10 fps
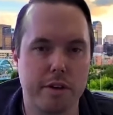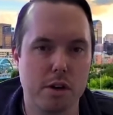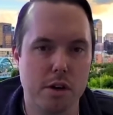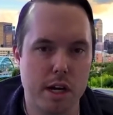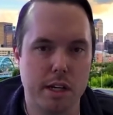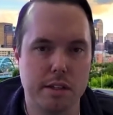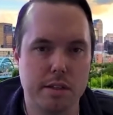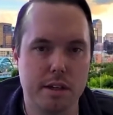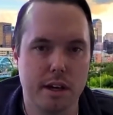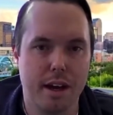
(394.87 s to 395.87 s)

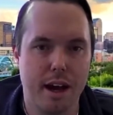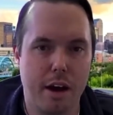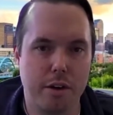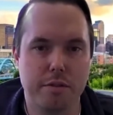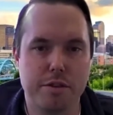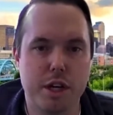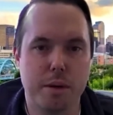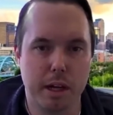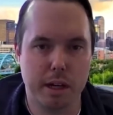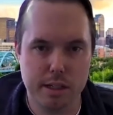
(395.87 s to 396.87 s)
greens out of
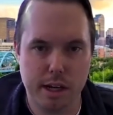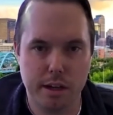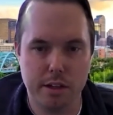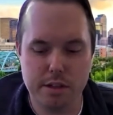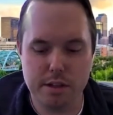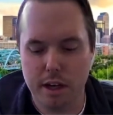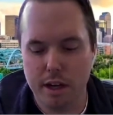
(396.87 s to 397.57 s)
shipping containers.